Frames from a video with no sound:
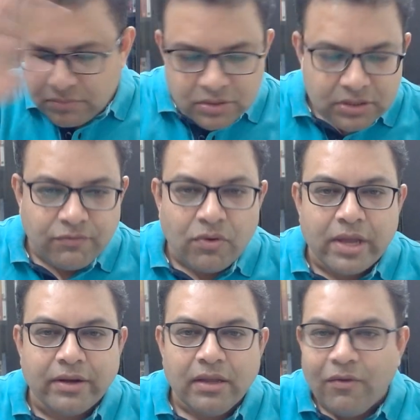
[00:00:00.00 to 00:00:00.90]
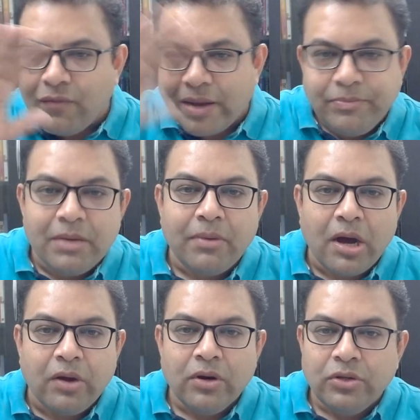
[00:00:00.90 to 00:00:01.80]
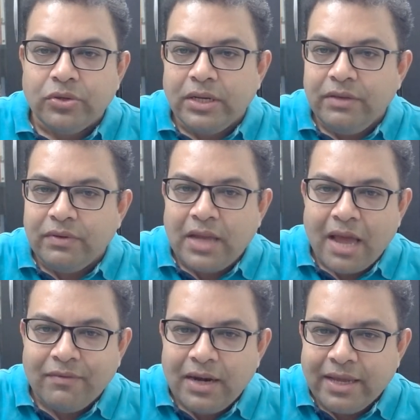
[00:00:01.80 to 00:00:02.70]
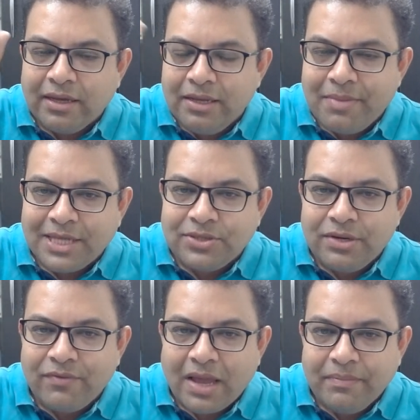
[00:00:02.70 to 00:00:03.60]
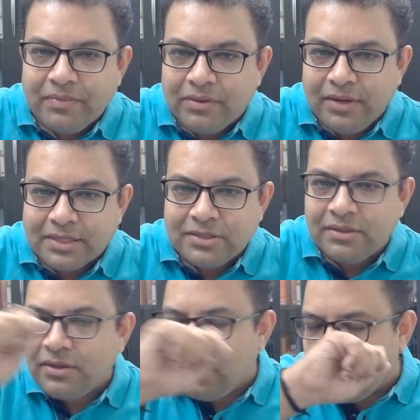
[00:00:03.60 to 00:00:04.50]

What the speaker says: Just forget, wipe them out. You can even have a like an imaginary wipe duster